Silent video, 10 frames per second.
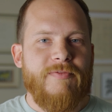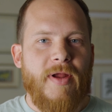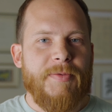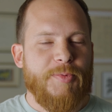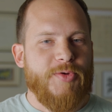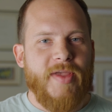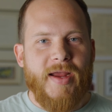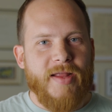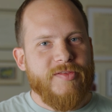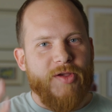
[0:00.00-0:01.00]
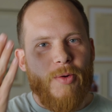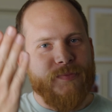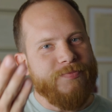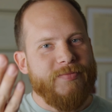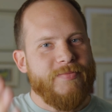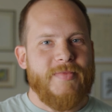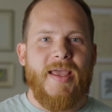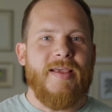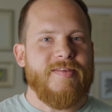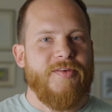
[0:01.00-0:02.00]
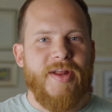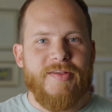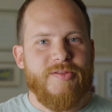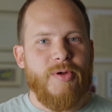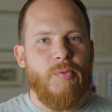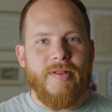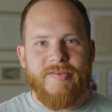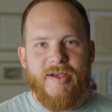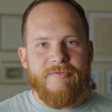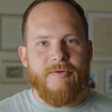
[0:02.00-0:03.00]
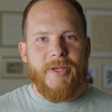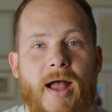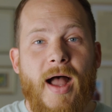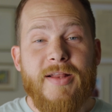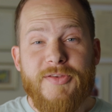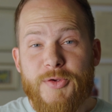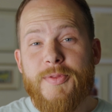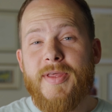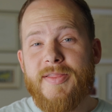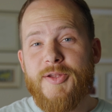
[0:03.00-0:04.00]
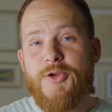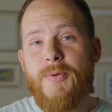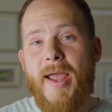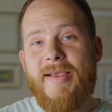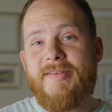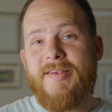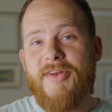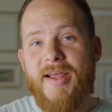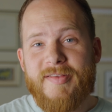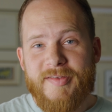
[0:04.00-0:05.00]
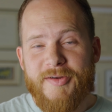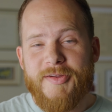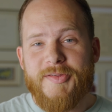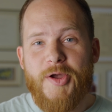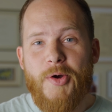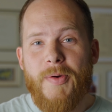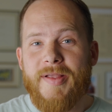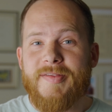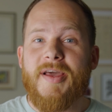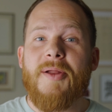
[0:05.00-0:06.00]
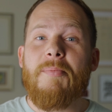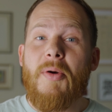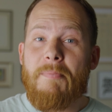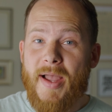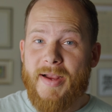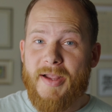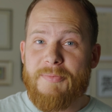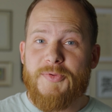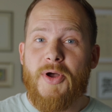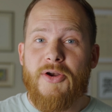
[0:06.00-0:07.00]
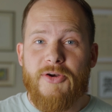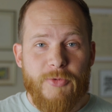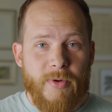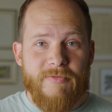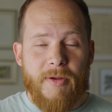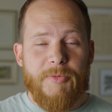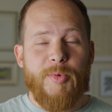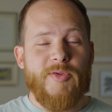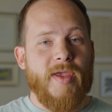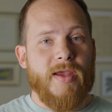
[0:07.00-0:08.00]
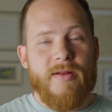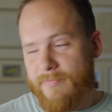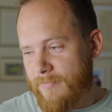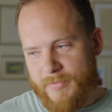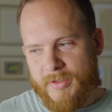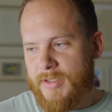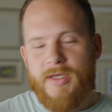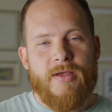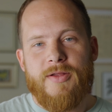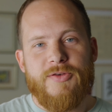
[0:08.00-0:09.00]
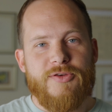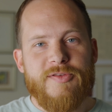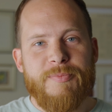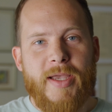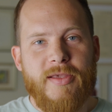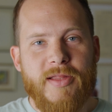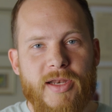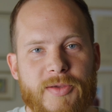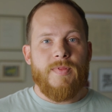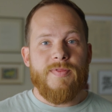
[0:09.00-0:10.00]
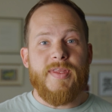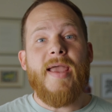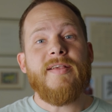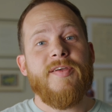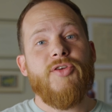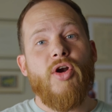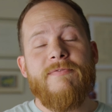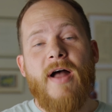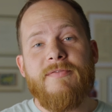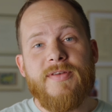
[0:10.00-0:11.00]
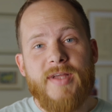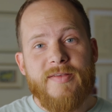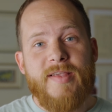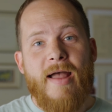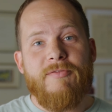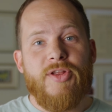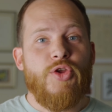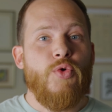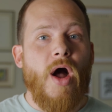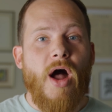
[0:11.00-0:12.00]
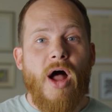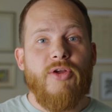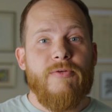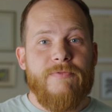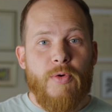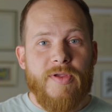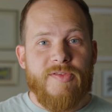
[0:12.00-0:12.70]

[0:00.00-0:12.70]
frames per second, so the a7S III wins out for me. I do think the new a7S series, though, is going to bump back up to 120 frames per second. Just speculating. The a7R5 does have the new autofocus